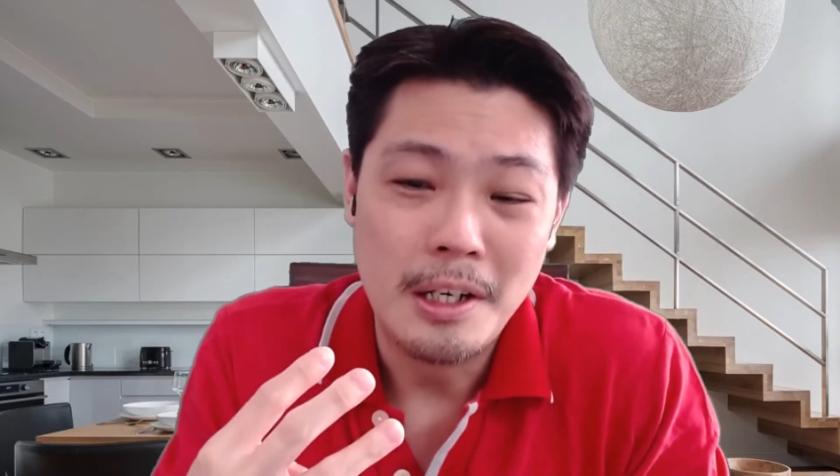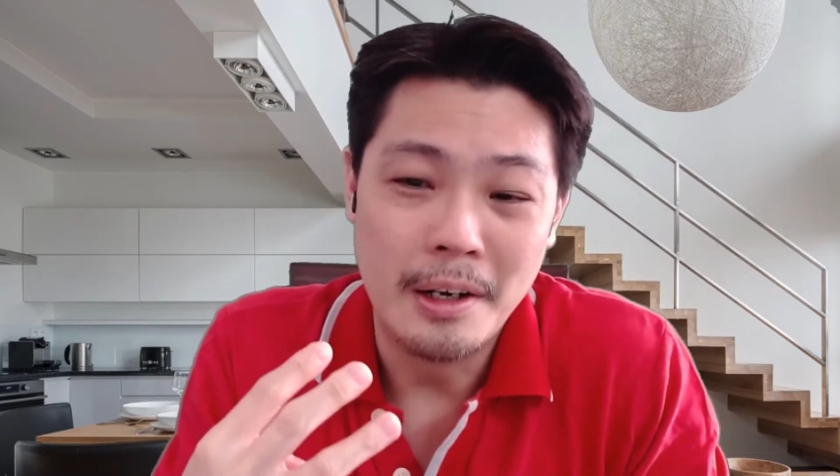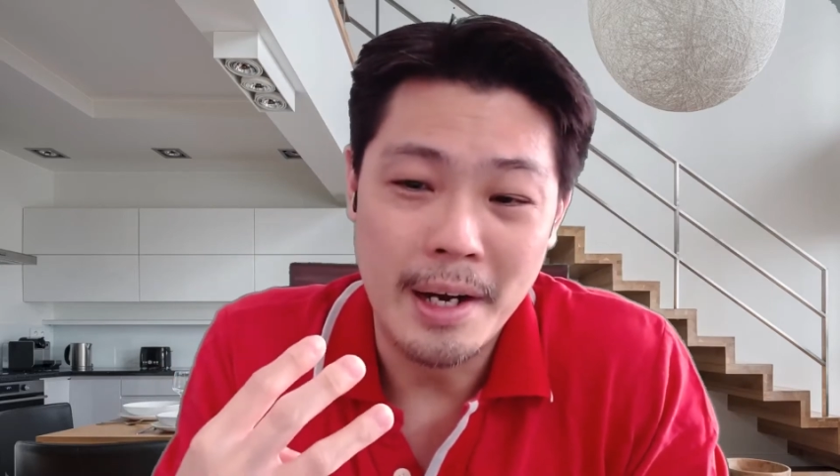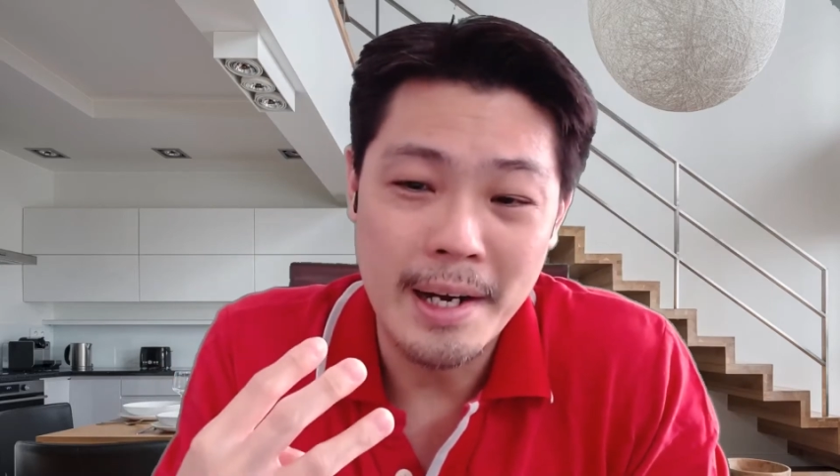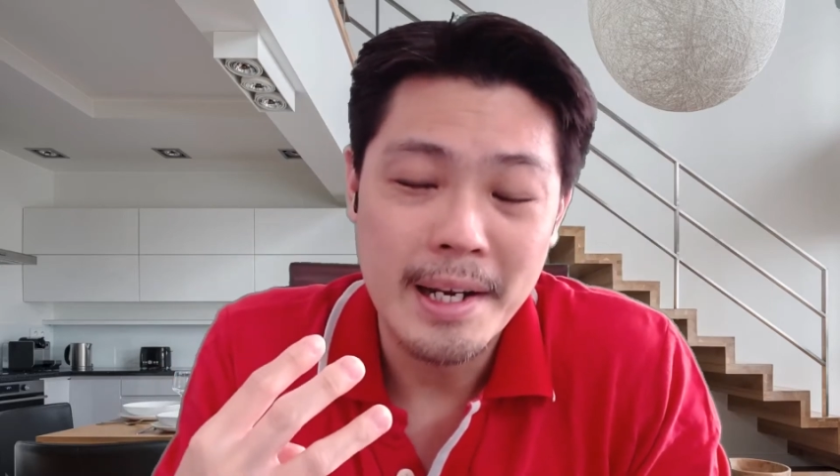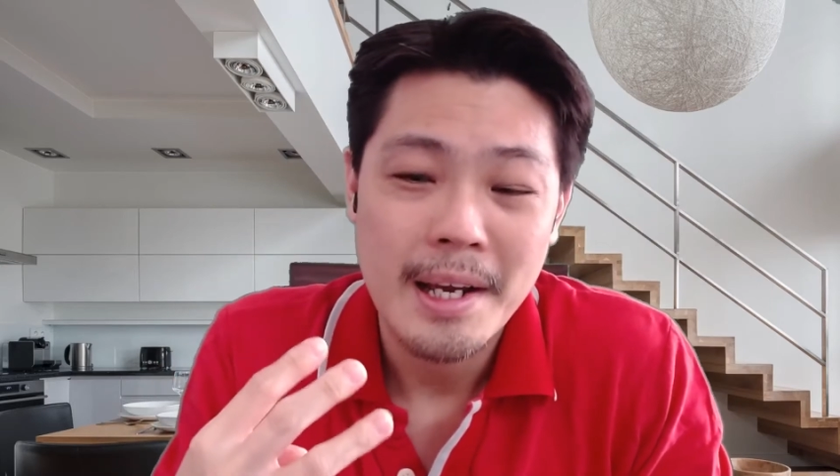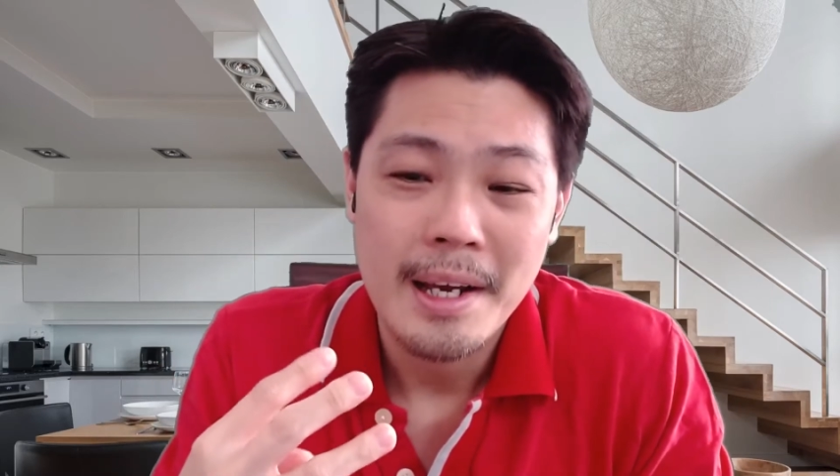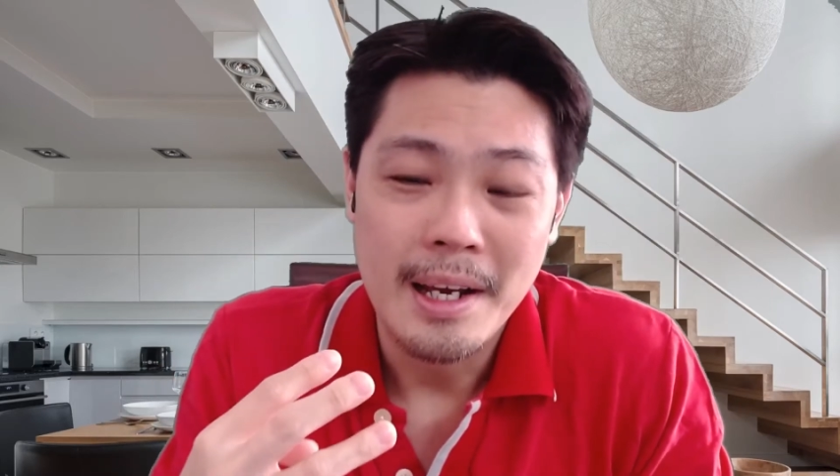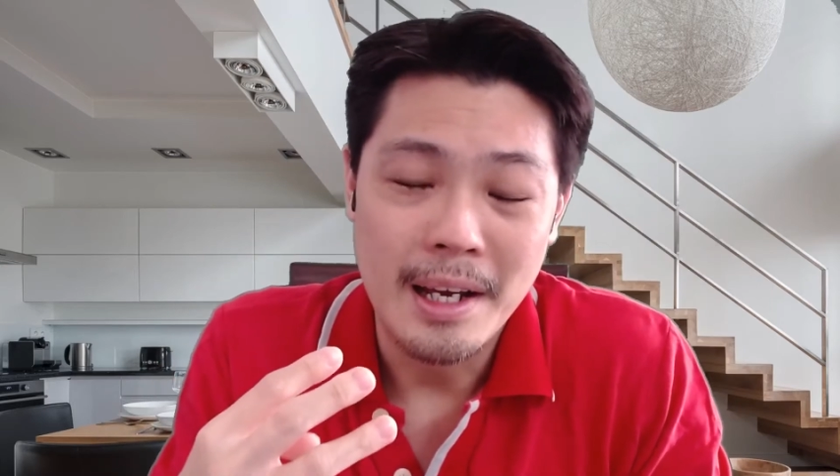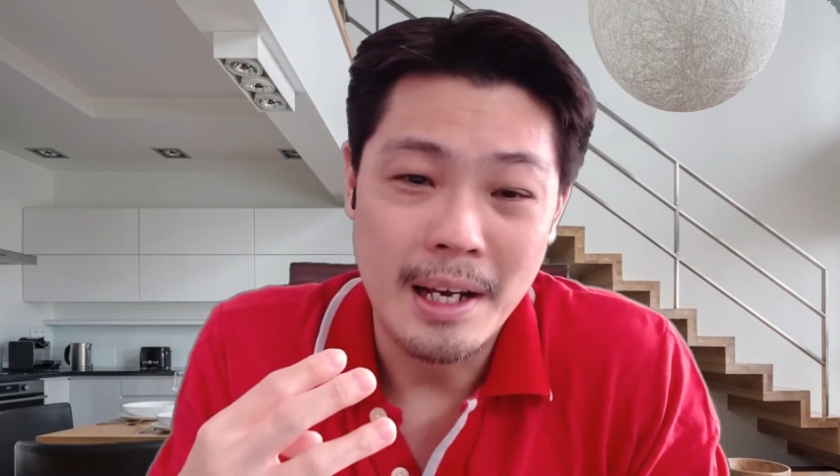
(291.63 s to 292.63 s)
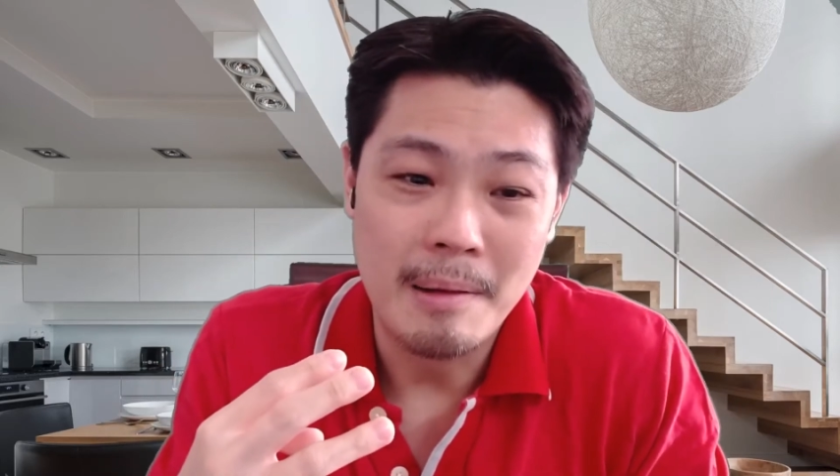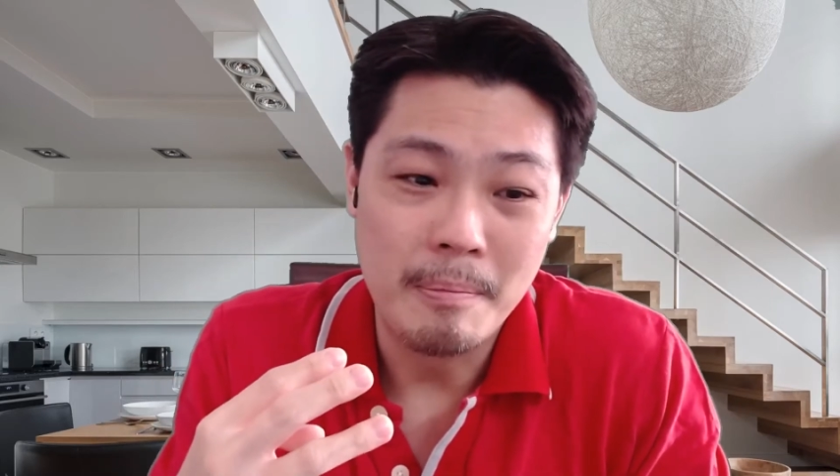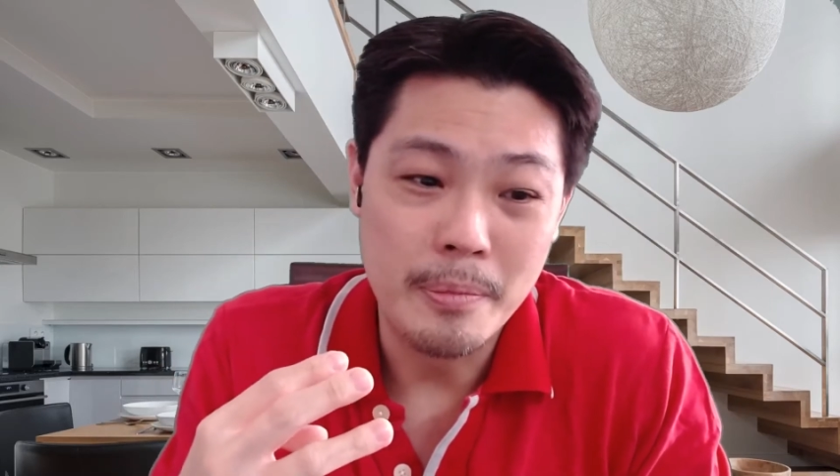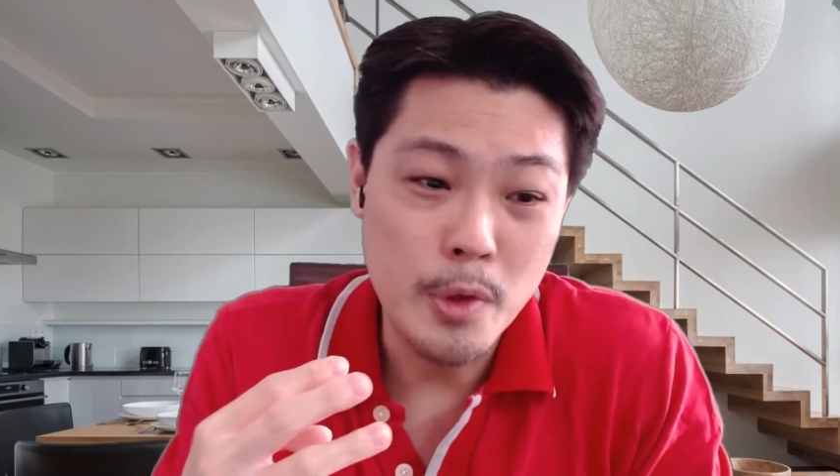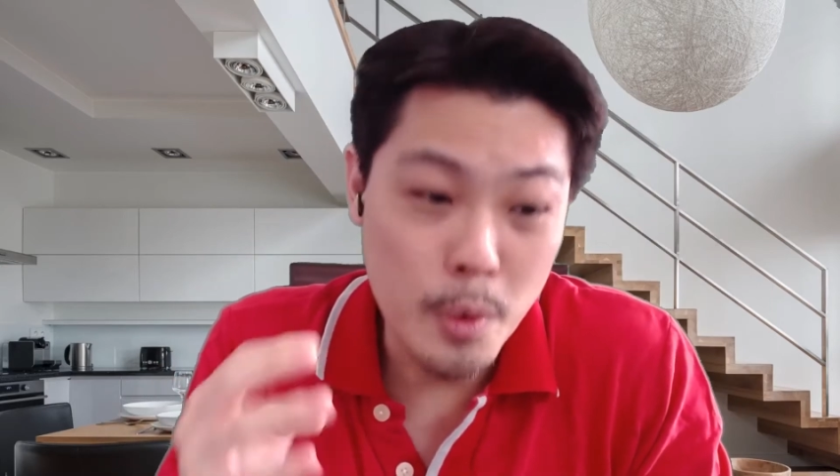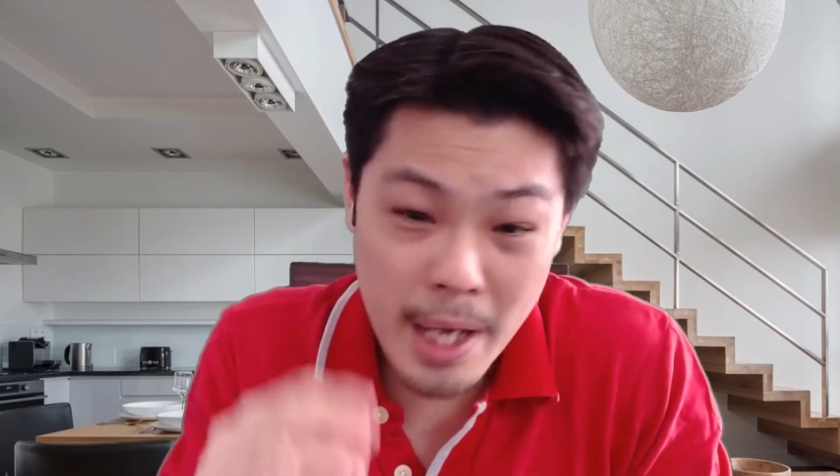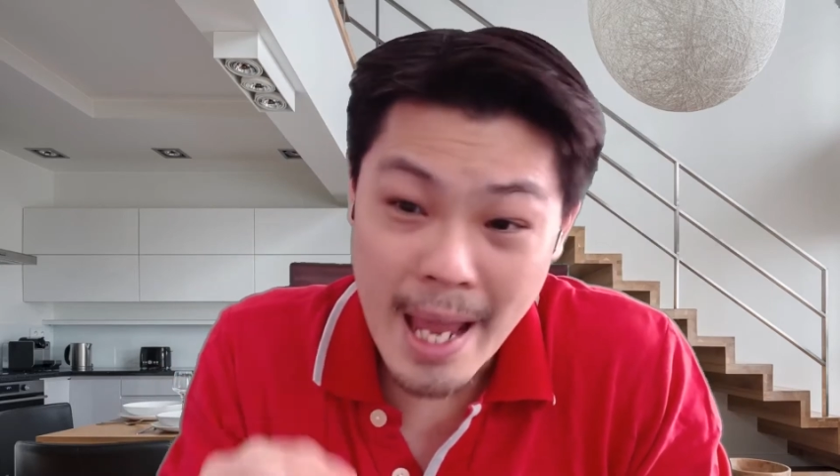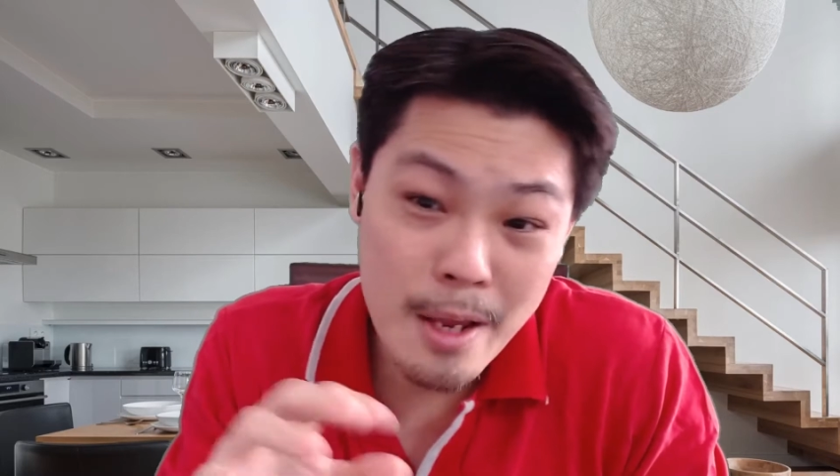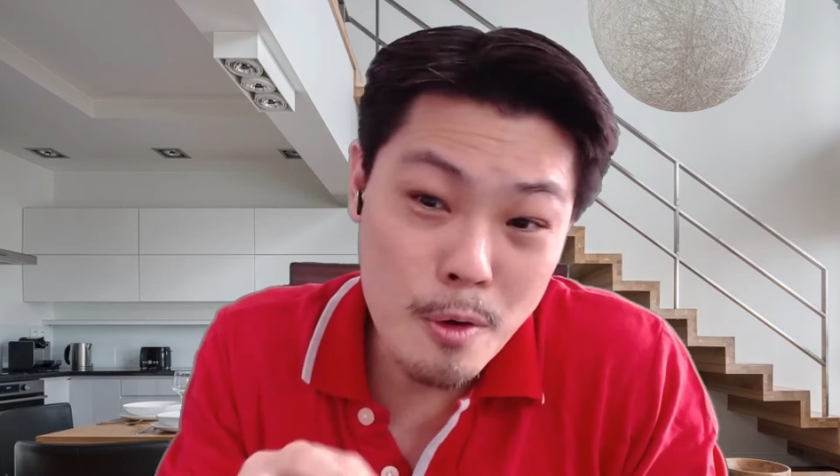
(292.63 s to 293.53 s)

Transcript: Alright, you can